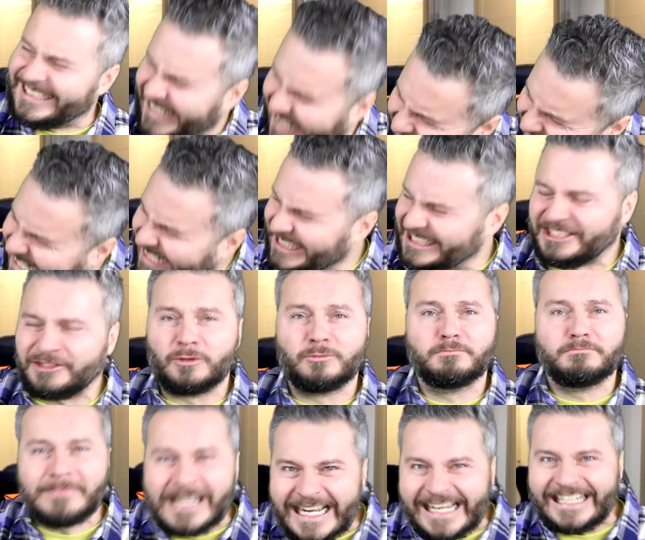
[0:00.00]
Gosh
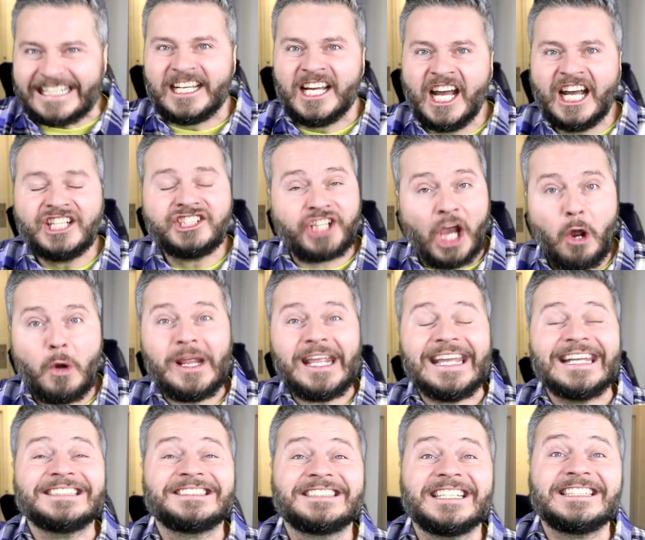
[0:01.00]
almighty,
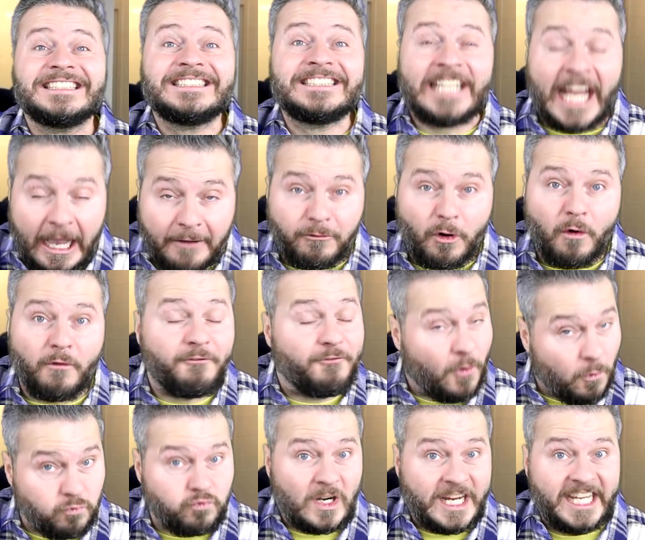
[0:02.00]
Judy is the devil
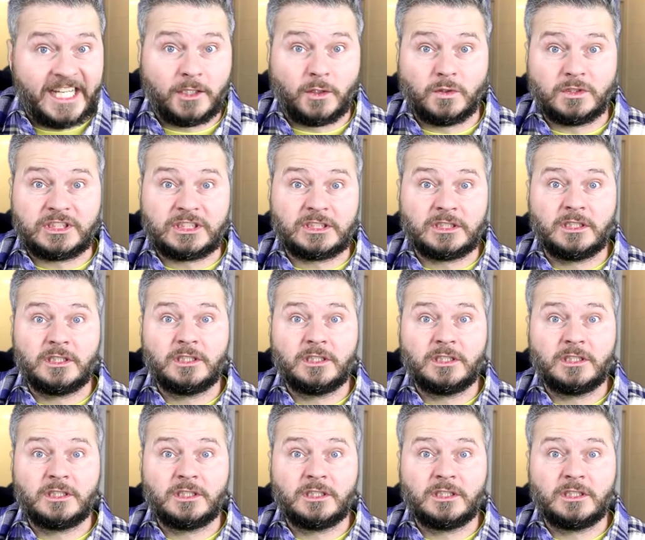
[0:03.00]
for reals.